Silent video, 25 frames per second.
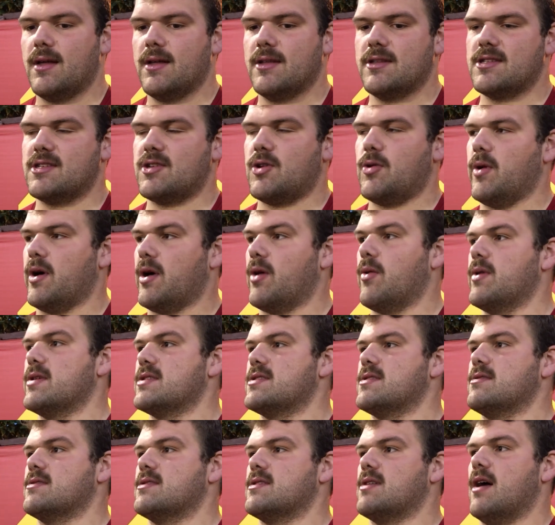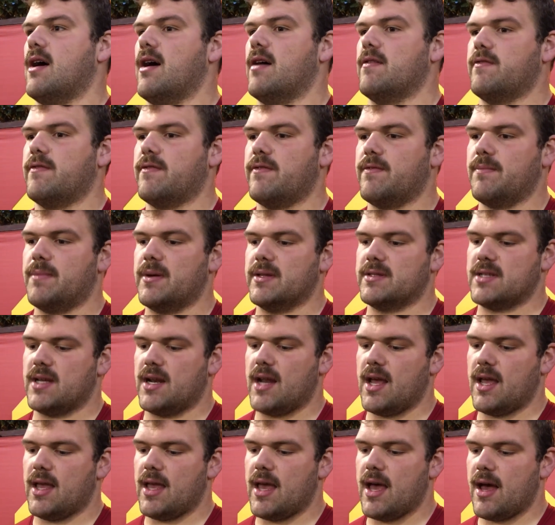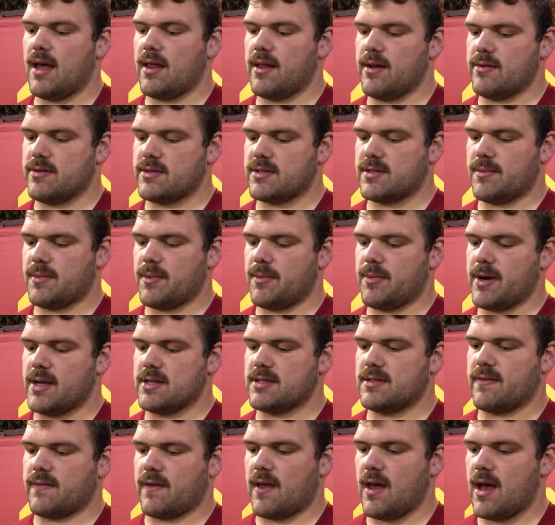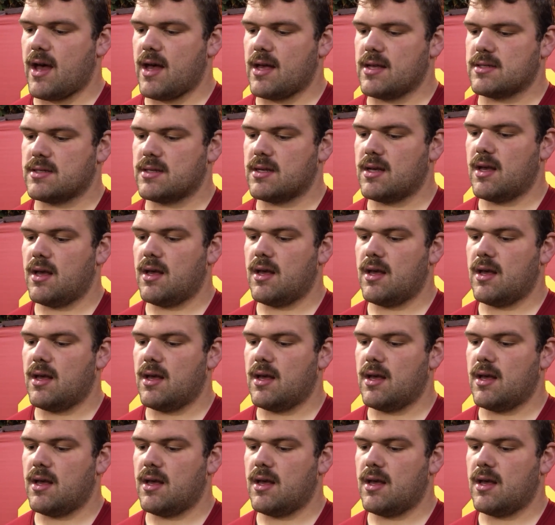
It's quick whistle stuff. But today, yeah, there were some impressive guys.